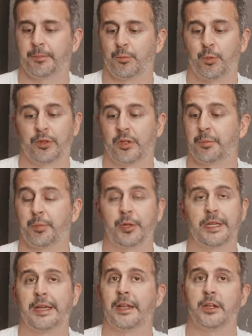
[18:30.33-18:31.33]
with
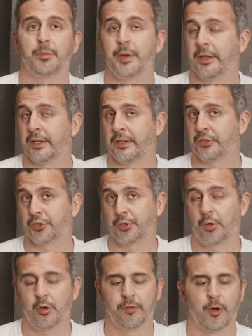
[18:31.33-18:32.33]
complete independent
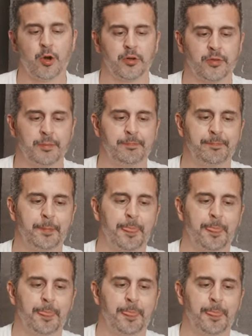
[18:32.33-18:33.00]
control of all of them.